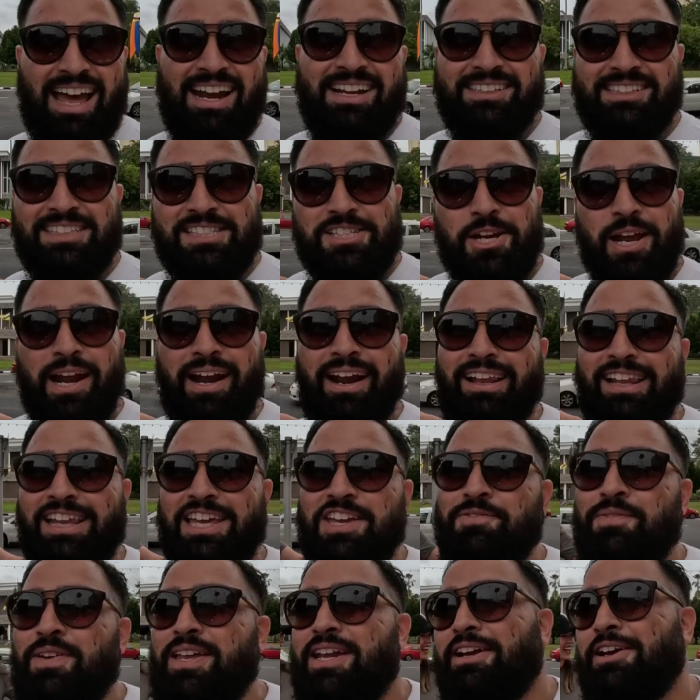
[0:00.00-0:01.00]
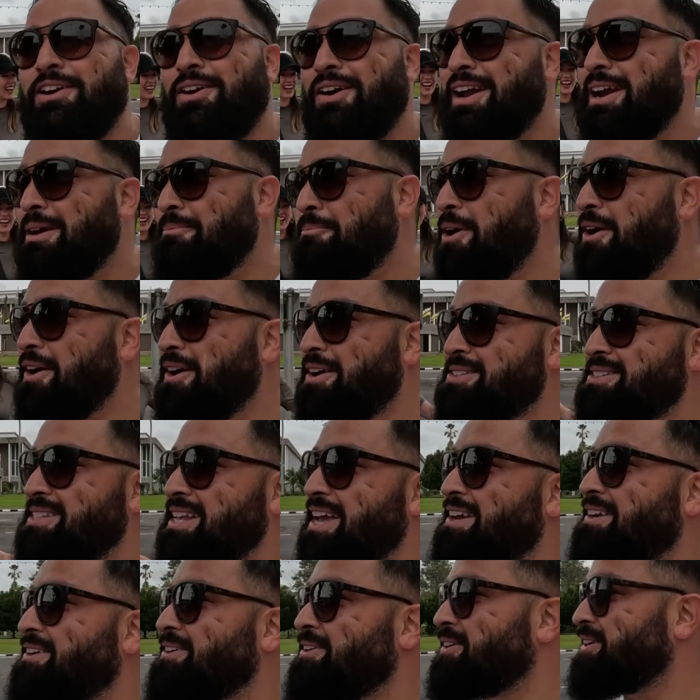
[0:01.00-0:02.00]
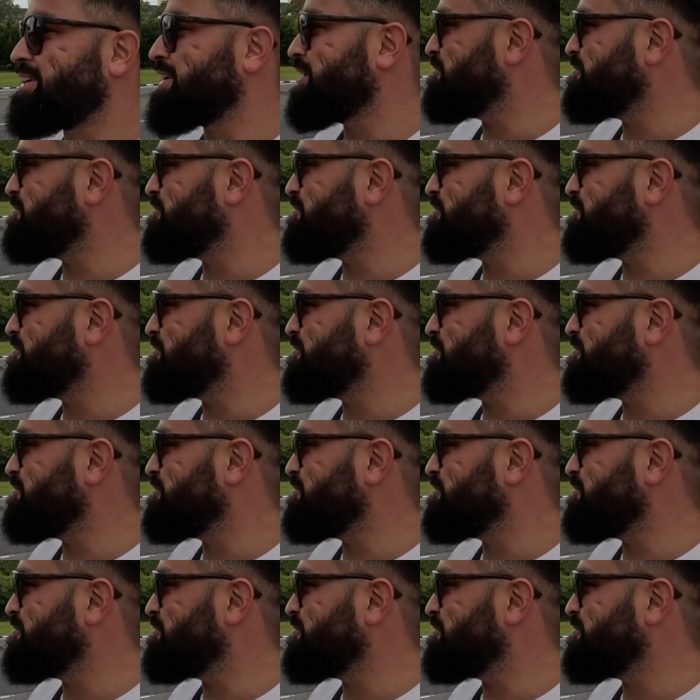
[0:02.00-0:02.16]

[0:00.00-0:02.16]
Gladys is trying to leave me to go on a motorcycle.